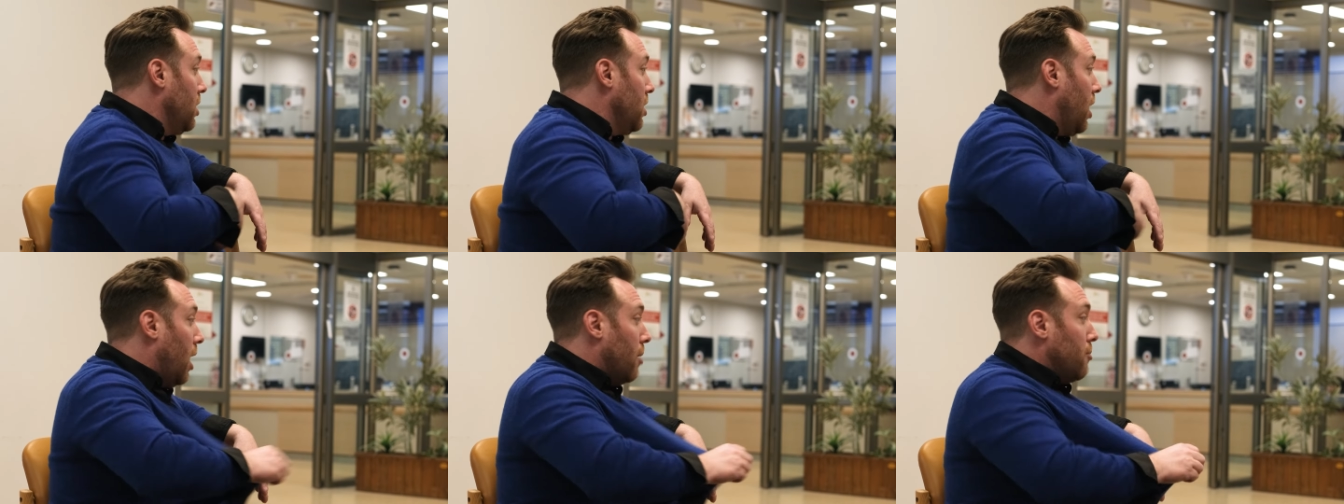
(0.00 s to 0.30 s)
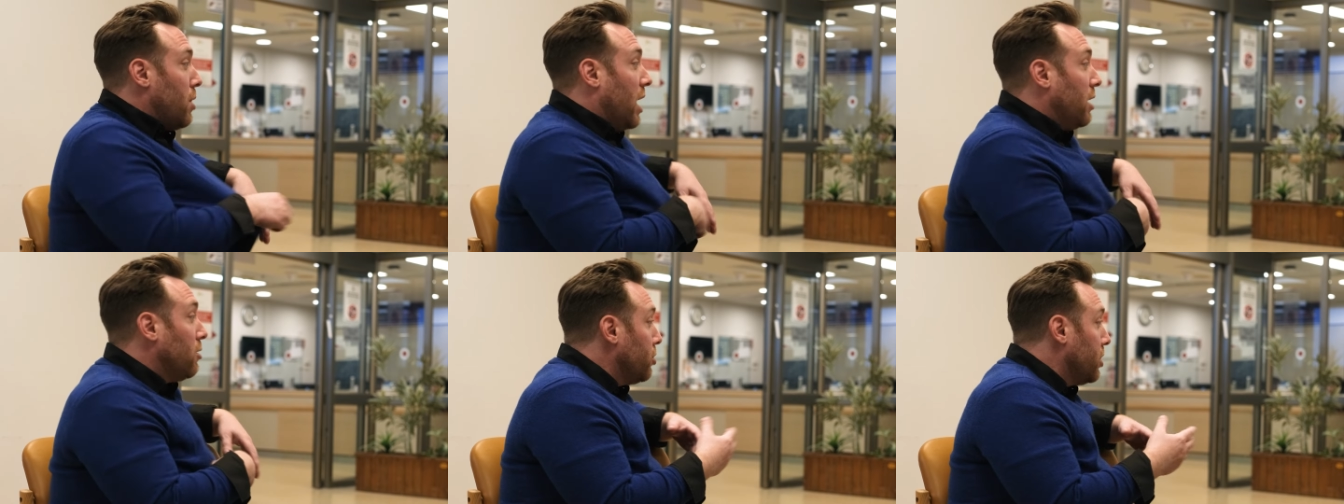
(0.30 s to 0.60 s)
I'm
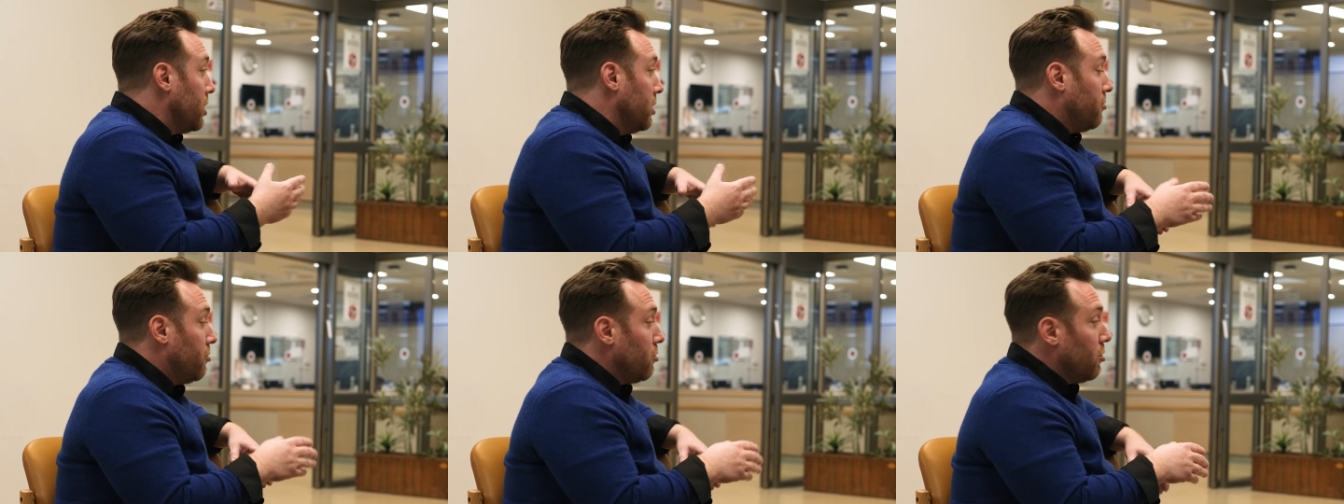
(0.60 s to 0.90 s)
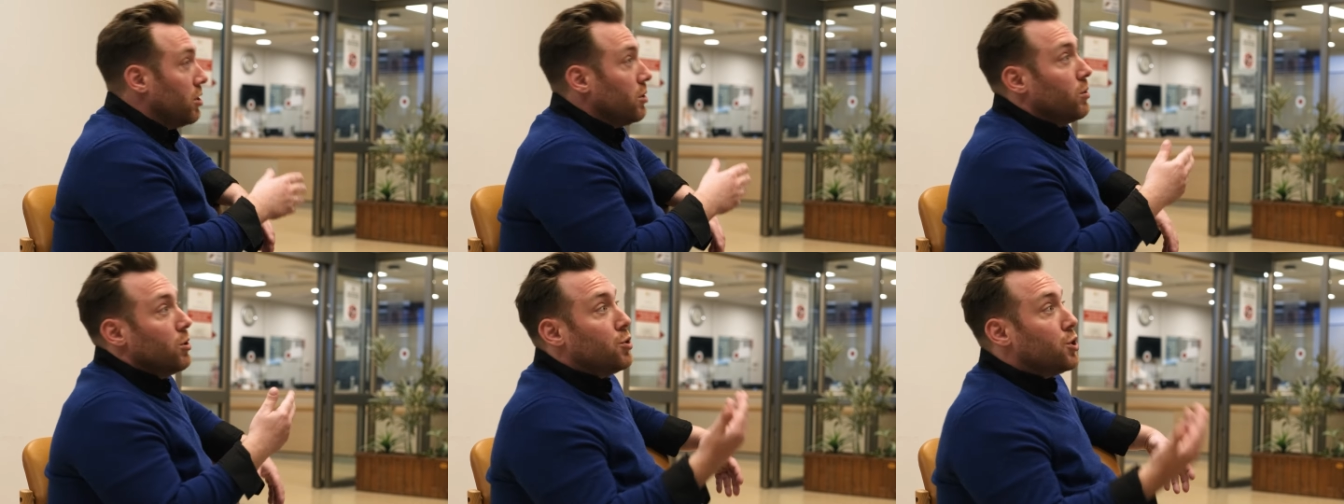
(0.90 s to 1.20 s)
not looking for
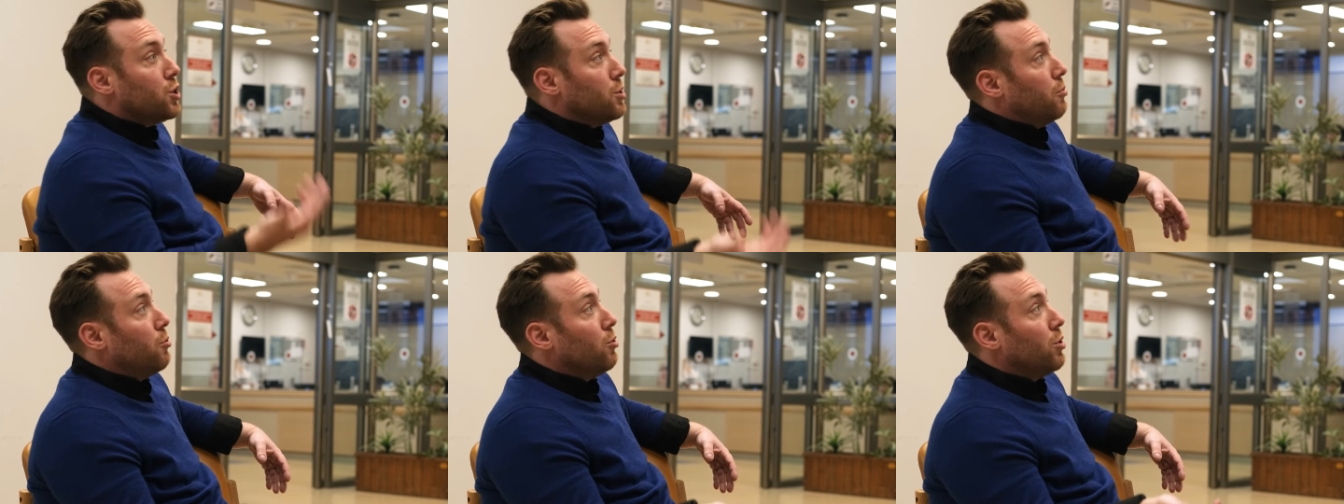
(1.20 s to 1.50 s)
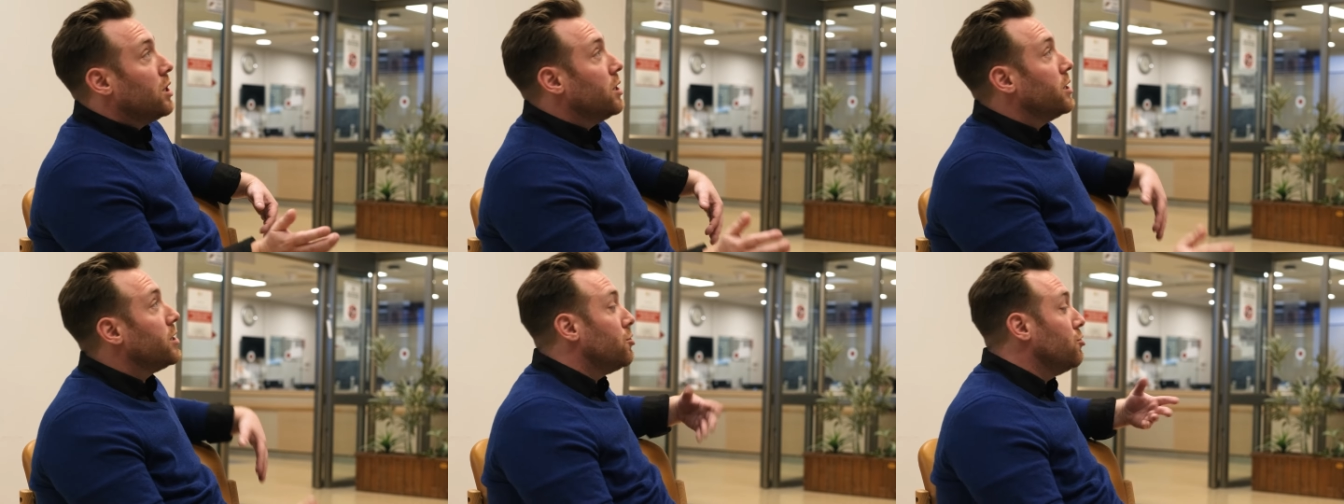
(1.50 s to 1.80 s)
a, you support
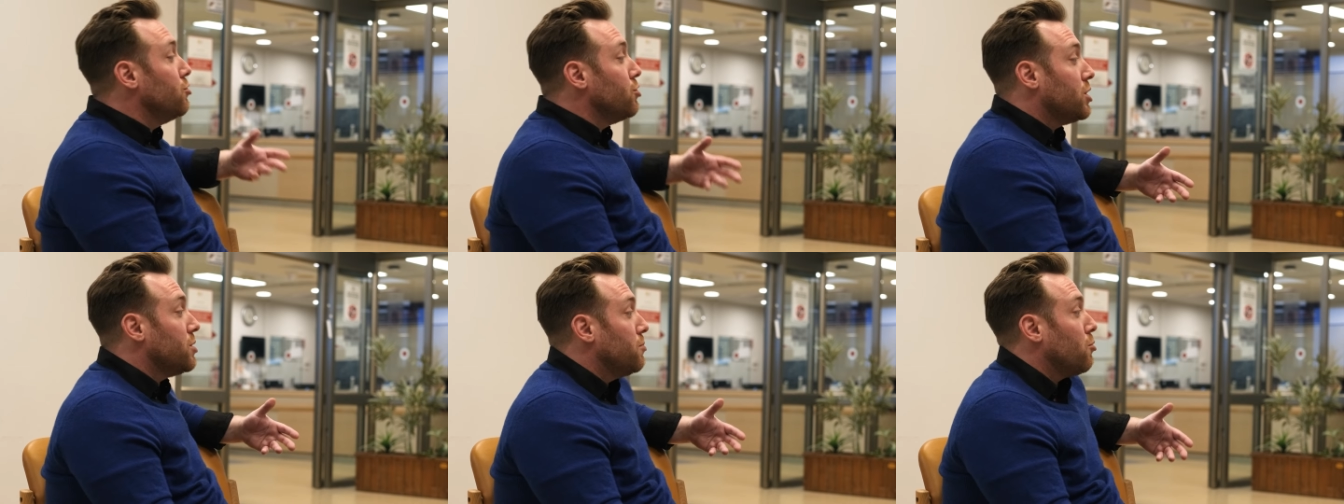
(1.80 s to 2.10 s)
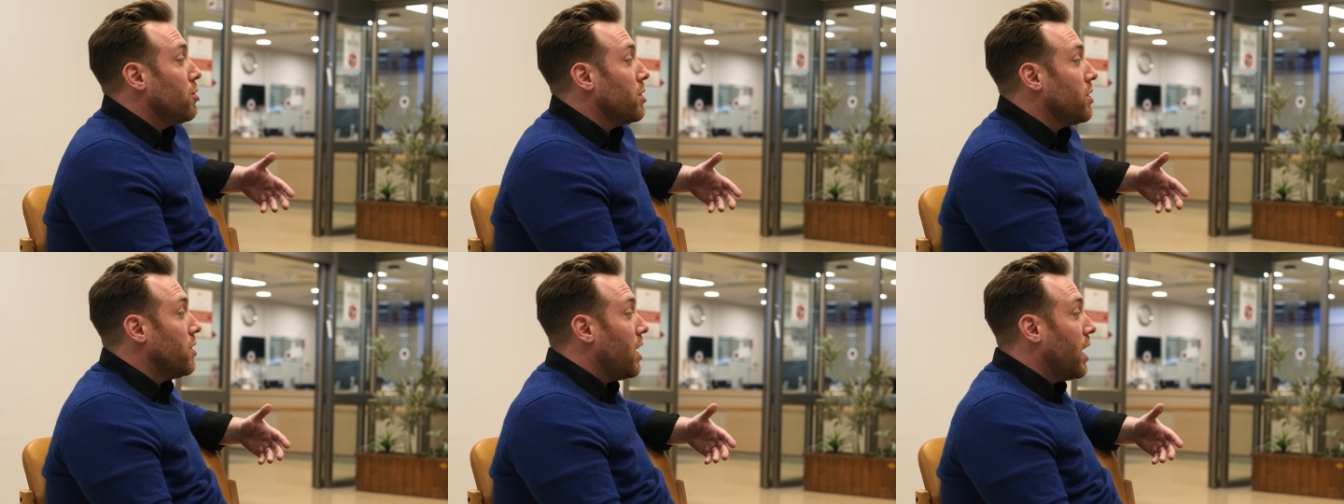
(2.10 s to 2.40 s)
this, you
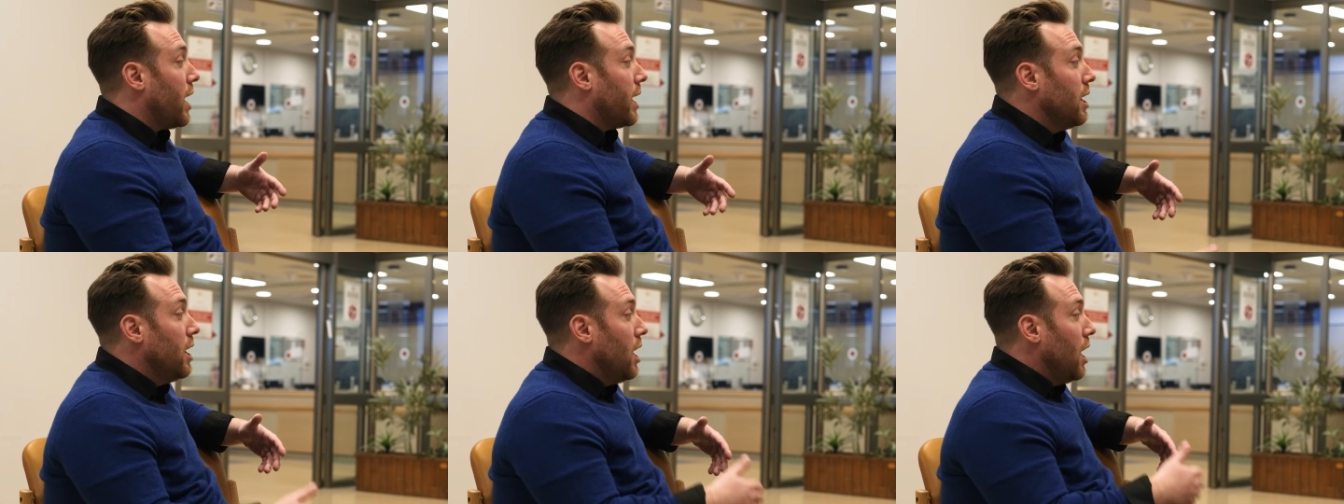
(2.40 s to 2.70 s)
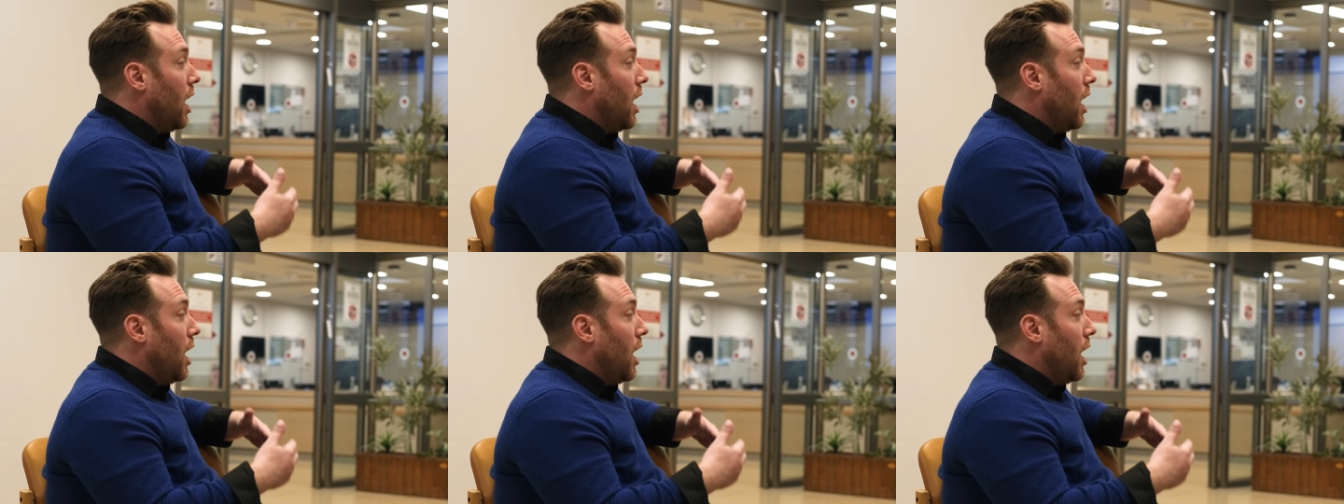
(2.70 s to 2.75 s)
support yeah. that.